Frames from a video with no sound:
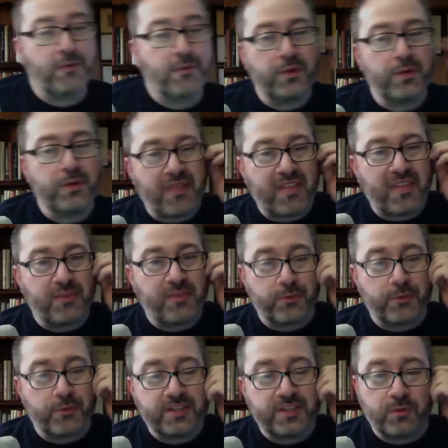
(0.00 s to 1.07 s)
I think the
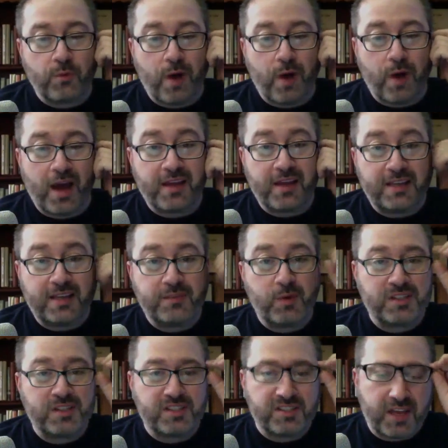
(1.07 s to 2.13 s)
reason why he
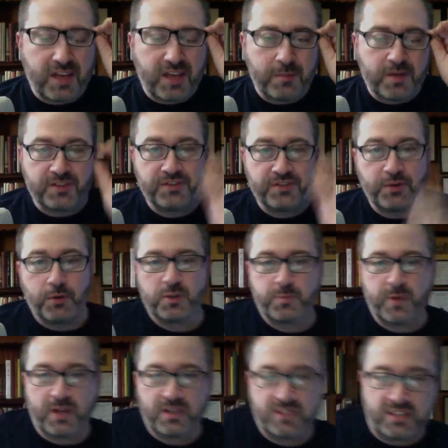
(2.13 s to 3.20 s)
wants to stay in Minnesota is
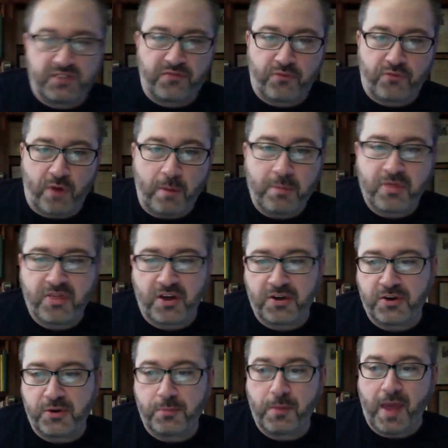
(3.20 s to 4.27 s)
because he's from
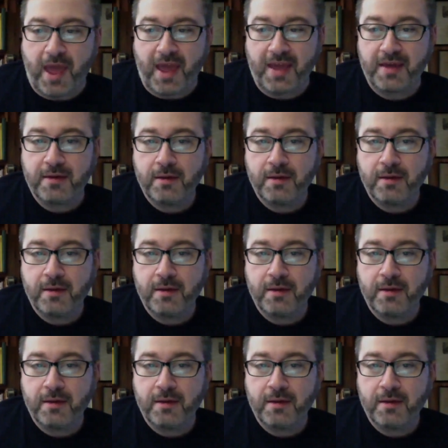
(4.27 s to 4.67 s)
Thunder Bay.